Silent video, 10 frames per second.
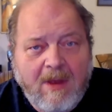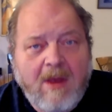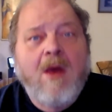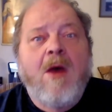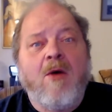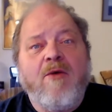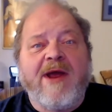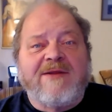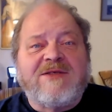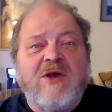All
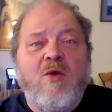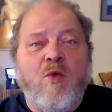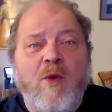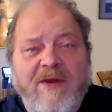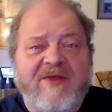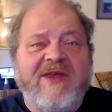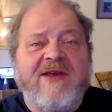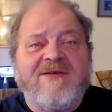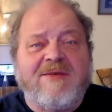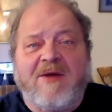right, so one of the
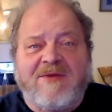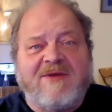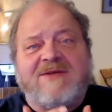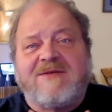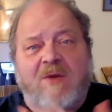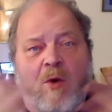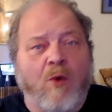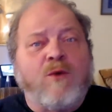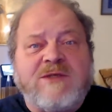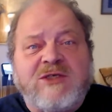things about this
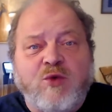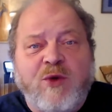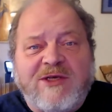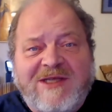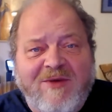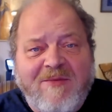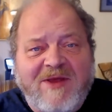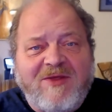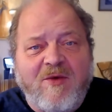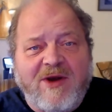whole situation that we've been
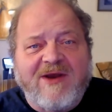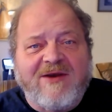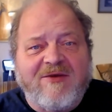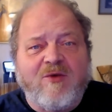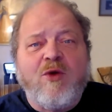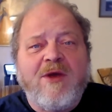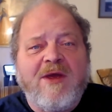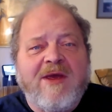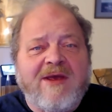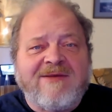thrown into
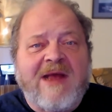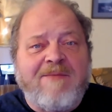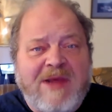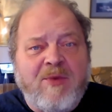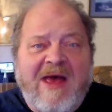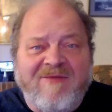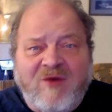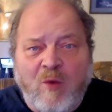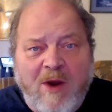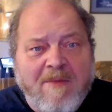is that people have to
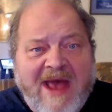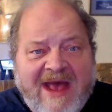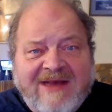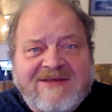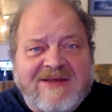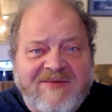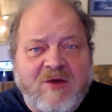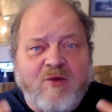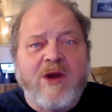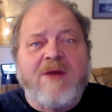wear masks if they're
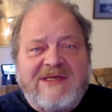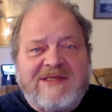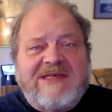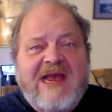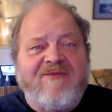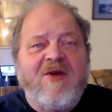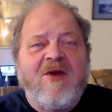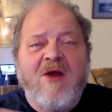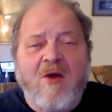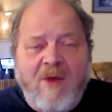going to be safe
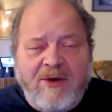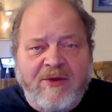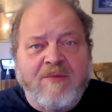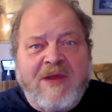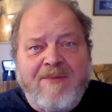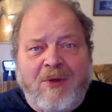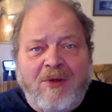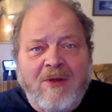around other people.